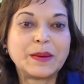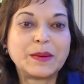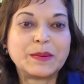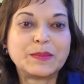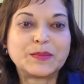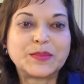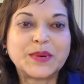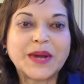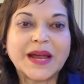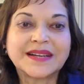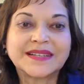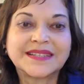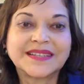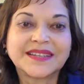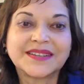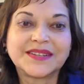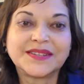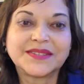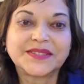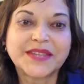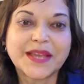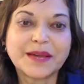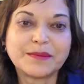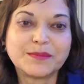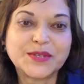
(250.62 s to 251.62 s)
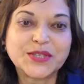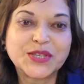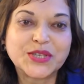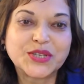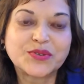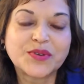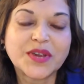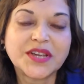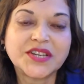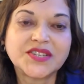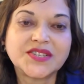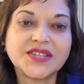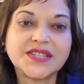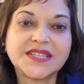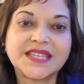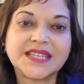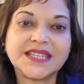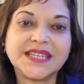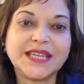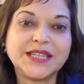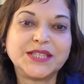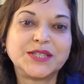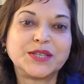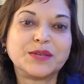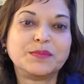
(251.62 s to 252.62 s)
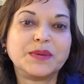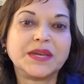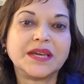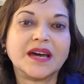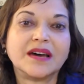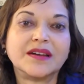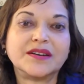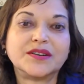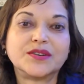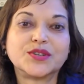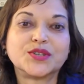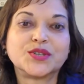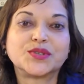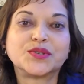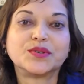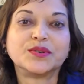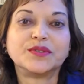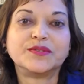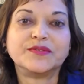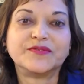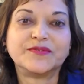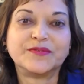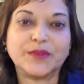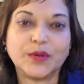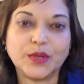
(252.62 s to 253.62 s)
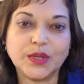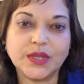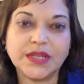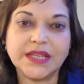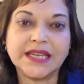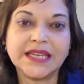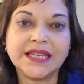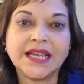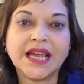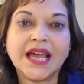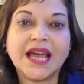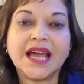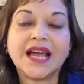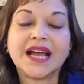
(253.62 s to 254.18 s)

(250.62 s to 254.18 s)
Practical demonstrations need to be understood fully,